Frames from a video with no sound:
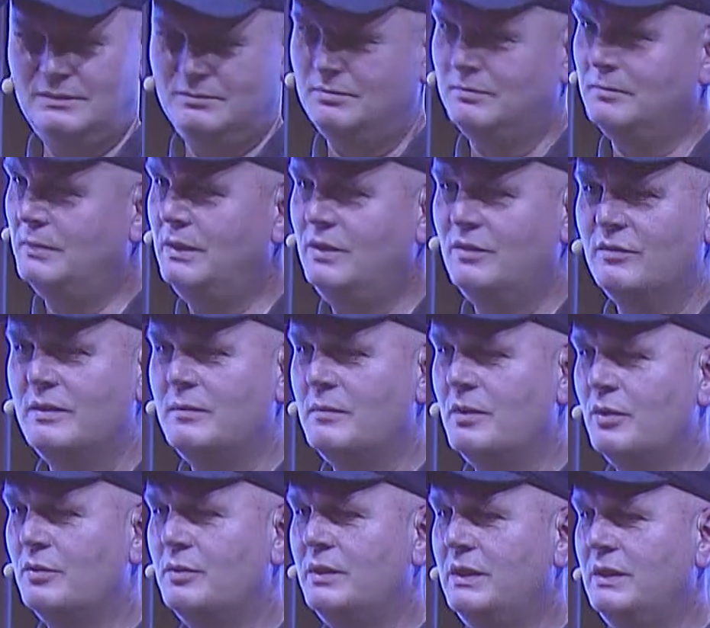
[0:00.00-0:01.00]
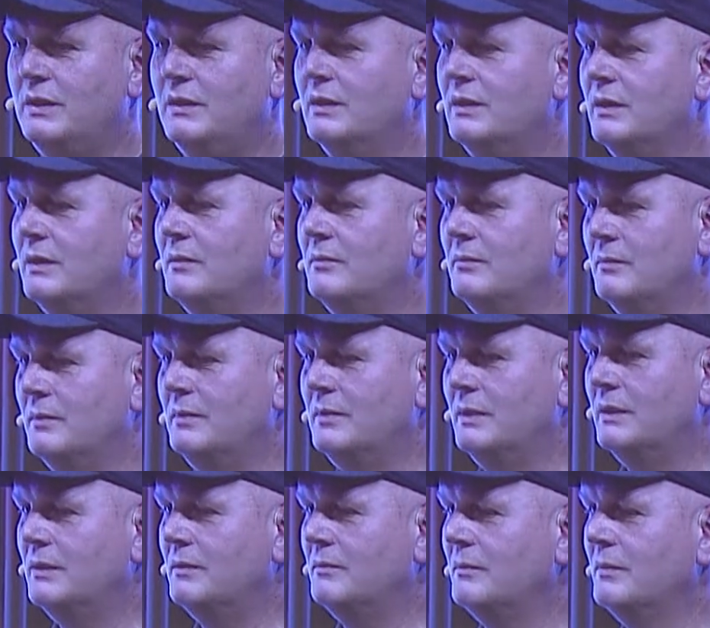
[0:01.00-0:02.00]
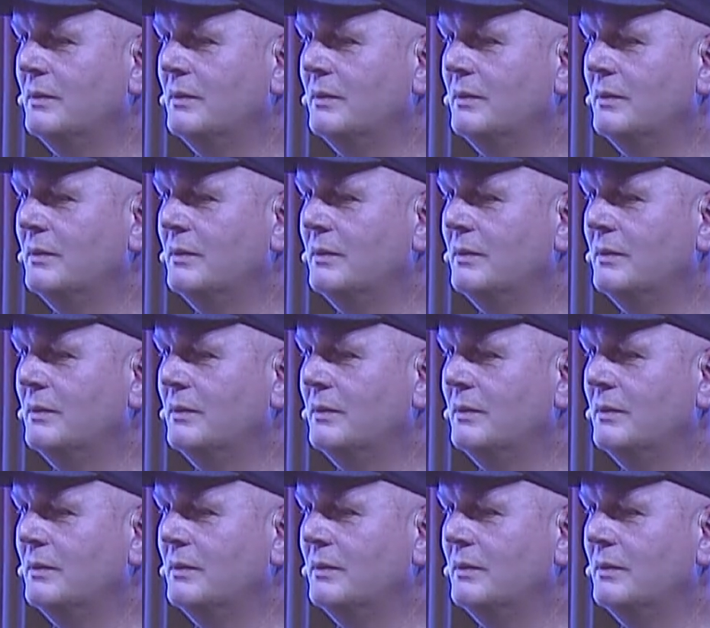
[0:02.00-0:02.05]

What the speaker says: Many of them are already under